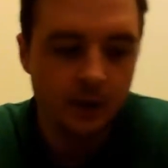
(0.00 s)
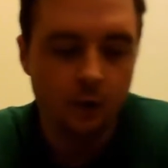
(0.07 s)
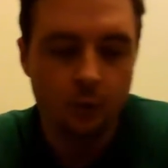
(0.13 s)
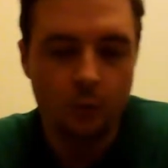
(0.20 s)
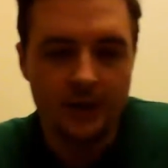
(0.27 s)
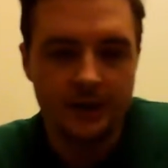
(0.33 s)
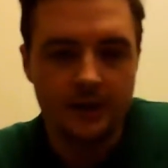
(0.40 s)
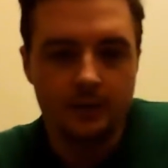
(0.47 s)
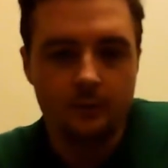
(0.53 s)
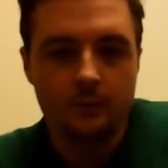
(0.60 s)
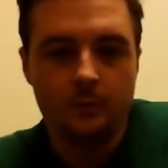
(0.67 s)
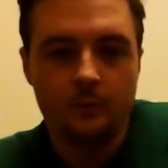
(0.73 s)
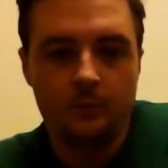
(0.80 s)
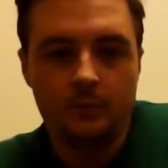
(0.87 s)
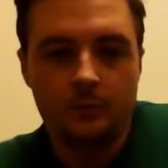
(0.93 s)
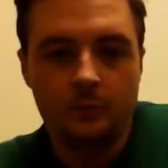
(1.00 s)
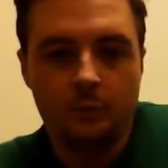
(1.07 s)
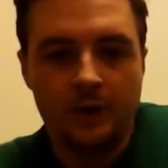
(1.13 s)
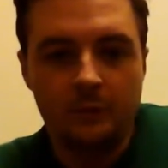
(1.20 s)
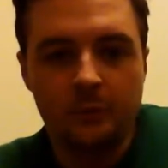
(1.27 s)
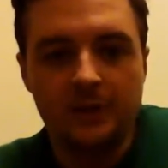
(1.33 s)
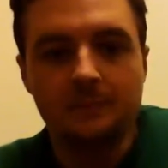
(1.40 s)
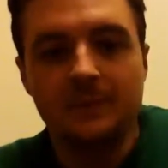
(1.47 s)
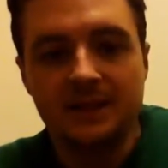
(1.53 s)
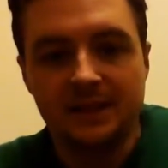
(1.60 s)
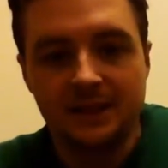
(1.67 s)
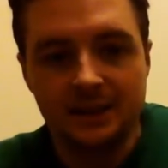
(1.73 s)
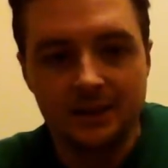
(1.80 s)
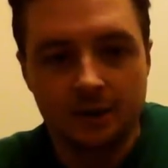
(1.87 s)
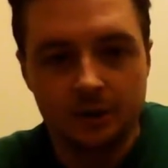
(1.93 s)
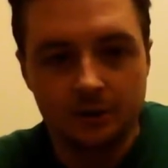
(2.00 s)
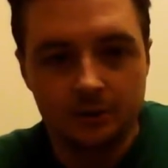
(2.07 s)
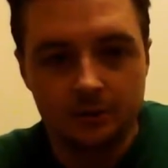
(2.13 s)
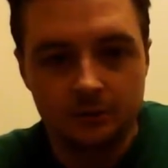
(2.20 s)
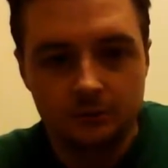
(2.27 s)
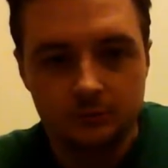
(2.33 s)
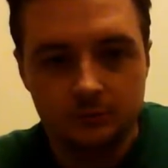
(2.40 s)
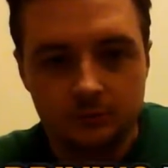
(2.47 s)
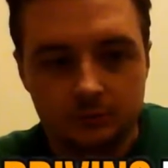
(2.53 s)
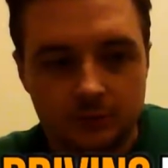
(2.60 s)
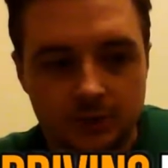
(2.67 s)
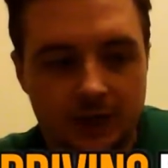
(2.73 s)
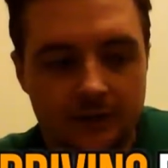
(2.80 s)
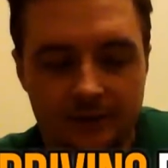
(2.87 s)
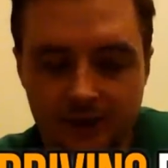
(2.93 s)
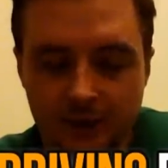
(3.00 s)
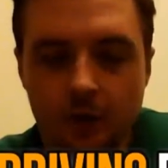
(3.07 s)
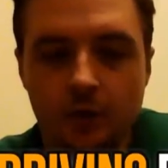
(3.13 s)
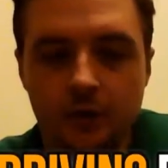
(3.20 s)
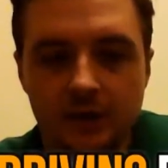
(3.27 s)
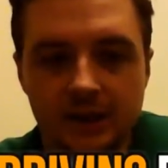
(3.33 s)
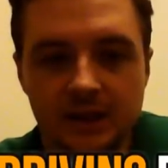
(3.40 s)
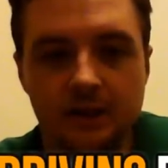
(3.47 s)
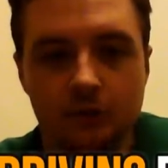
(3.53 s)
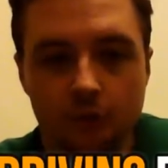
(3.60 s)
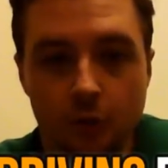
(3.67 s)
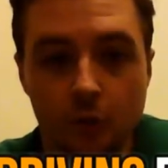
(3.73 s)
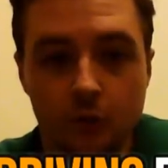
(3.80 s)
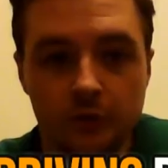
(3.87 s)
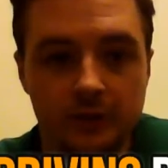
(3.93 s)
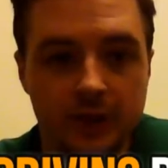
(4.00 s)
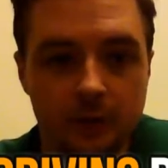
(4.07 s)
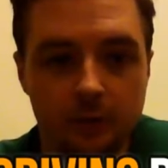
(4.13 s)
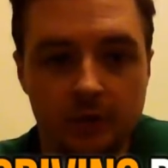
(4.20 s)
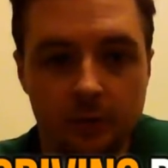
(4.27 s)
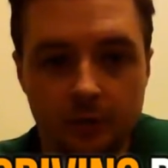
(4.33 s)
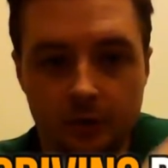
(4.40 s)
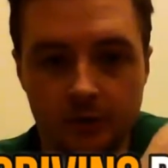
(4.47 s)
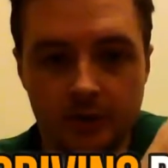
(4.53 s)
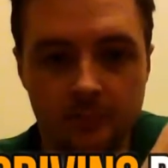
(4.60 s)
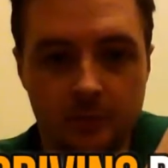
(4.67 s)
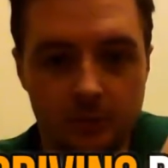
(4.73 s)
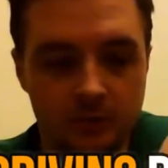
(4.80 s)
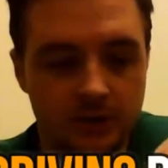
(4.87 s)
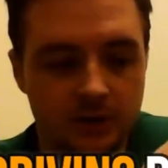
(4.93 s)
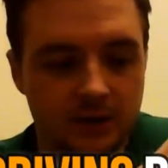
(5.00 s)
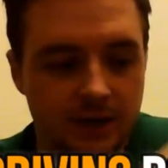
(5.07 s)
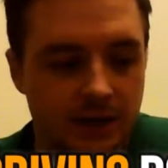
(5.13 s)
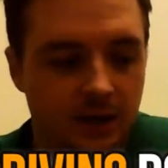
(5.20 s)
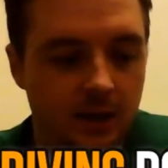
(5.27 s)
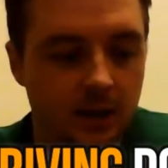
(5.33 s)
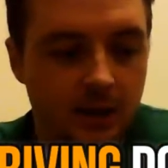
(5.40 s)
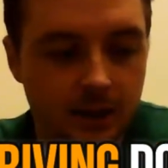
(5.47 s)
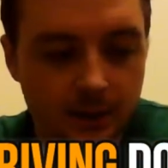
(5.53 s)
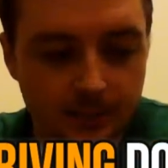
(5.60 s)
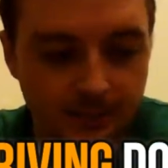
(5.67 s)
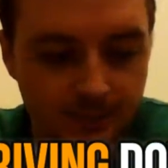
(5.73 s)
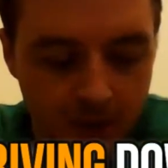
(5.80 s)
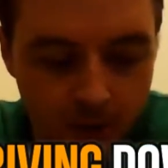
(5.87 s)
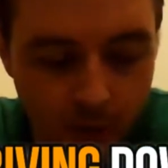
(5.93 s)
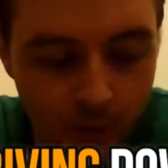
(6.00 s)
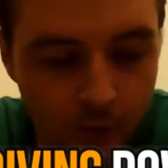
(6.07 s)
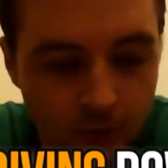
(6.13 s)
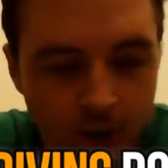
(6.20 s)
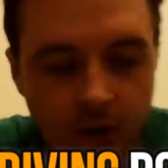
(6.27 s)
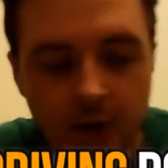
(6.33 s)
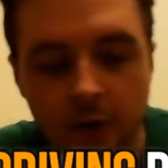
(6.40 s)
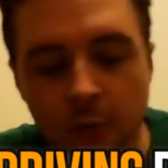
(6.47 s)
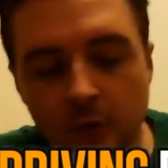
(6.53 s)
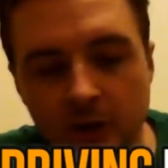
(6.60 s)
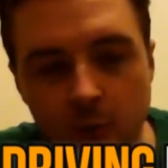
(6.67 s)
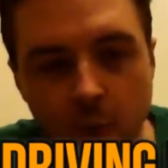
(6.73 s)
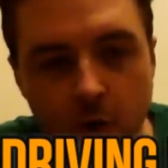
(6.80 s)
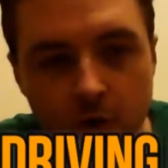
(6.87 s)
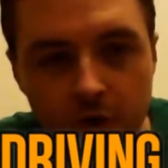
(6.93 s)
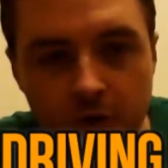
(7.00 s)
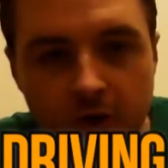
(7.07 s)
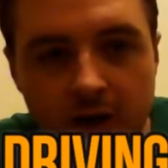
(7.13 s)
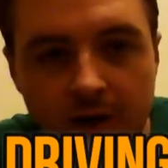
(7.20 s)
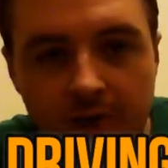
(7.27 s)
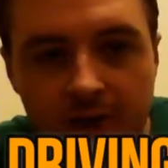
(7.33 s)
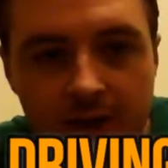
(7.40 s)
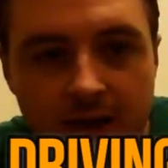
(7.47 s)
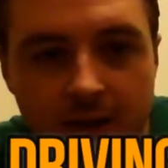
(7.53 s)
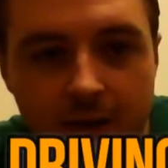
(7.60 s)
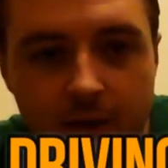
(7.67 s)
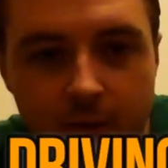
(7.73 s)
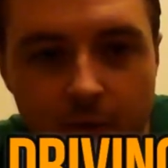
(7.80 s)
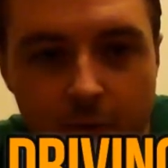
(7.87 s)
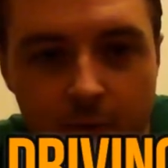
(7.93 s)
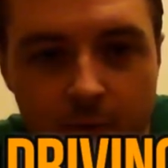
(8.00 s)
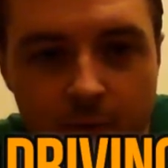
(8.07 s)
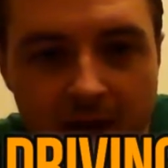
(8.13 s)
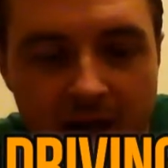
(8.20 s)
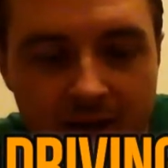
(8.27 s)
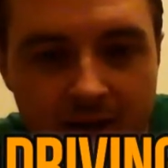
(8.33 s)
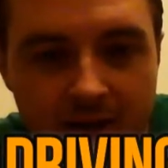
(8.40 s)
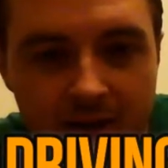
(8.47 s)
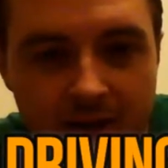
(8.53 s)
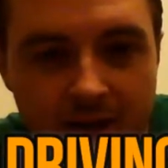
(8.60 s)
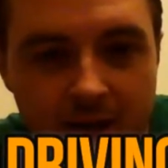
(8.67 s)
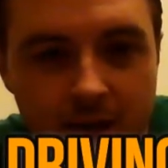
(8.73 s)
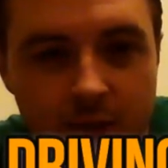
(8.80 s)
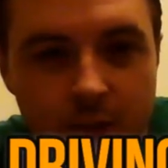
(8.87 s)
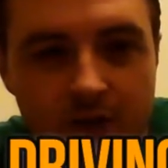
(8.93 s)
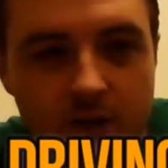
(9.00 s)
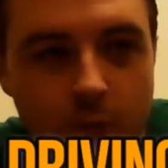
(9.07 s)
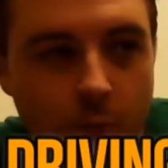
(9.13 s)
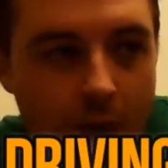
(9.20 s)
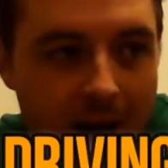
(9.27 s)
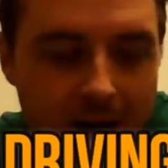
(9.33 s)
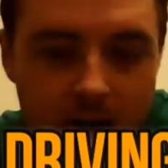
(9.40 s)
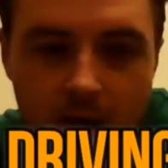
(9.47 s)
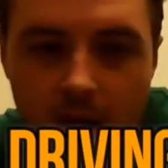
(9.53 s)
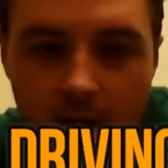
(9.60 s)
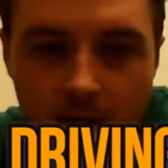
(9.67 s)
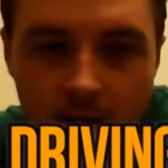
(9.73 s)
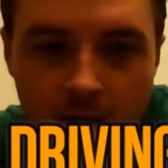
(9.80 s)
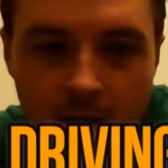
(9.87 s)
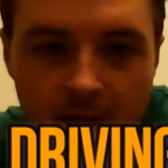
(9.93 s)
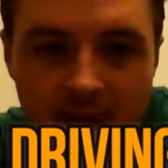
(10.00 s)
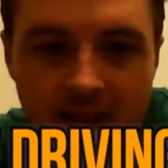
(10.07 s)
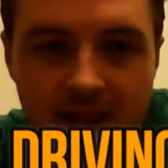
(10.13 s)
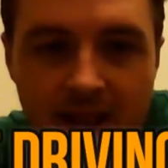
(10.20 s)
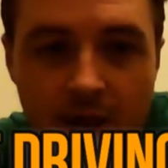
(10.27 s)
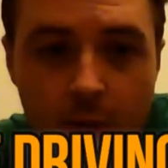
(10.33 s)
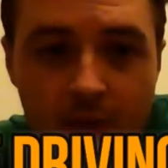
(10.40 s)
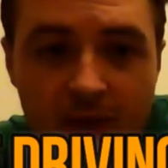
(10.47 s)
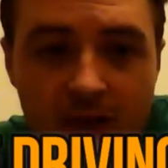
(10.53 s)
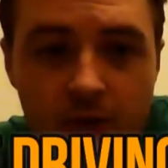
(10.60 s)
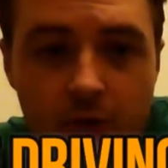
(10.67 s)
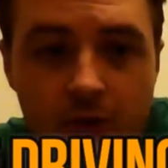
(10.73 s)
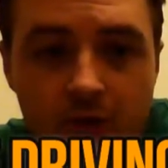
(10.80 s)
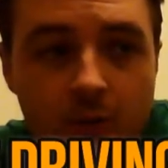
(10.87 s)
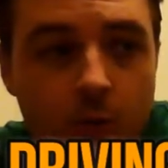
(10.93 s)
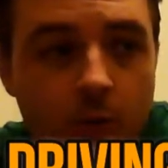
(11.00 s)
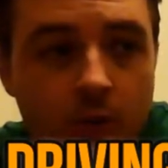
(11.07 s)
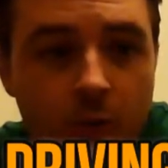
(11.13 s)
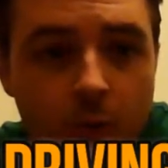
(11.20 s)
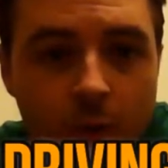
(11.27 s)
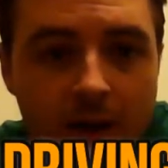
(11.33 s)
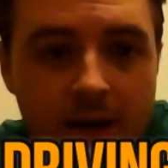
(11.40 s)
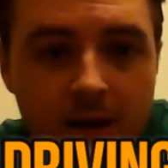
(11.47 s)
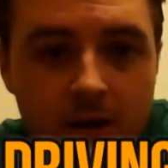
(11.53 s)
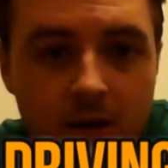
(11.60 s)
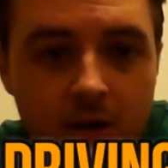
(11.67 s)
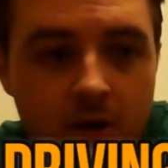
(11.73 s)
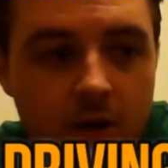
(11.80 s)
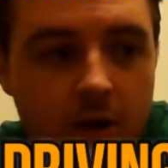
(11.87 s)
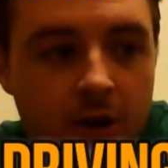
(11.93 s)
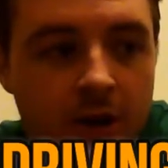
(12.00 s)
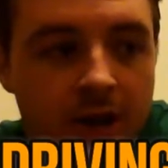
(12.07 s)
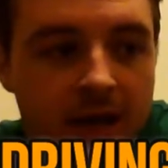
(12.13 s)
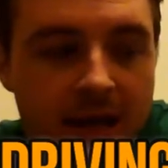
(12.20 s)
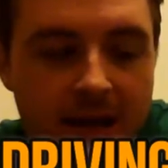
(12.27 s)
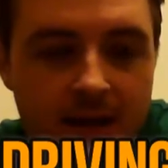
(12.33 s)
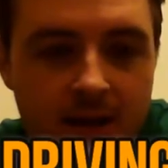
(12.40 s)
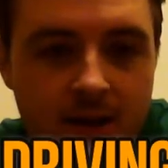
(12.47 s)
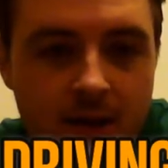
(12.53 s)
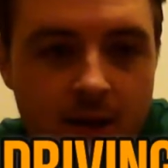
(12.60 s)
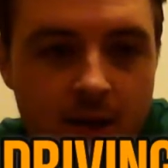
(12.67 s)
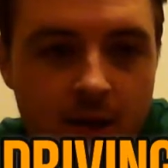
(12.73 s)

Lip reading: when we missed the turn. Now the turn is the road that we were supposed to take. So we were driving down the road, past continuous, when. Now we can use the word when to connect